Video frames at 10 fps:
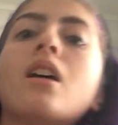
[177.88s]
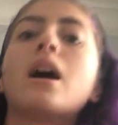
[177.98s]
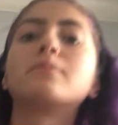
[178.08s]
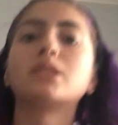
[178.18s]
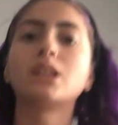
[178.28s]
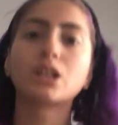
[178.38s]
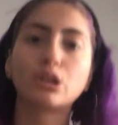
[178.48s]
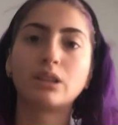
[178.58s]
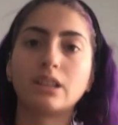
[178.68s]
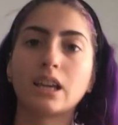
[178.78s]
I'm gonna
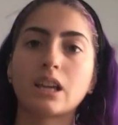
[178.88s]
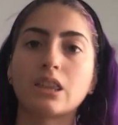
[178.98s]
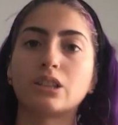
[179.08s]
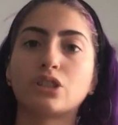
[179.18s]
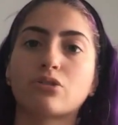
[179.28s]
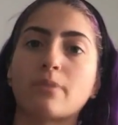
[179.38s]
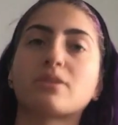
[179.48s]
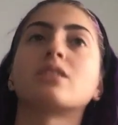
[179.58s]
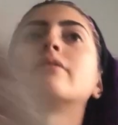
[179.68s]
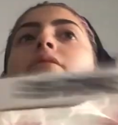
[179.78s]
include a link in the
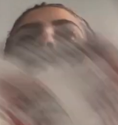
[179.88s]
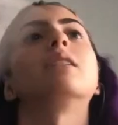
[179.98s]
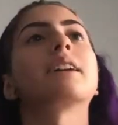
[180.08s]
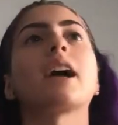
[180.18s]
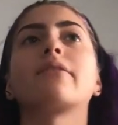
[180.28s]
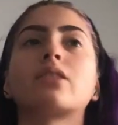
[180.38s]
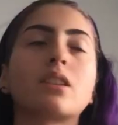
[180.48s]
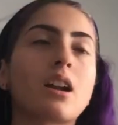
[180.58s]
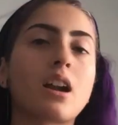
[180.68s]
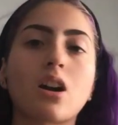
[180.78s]
description of like
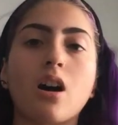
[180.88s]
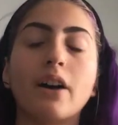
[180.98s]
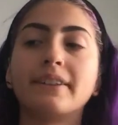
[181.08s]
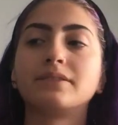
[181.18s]
everything I got.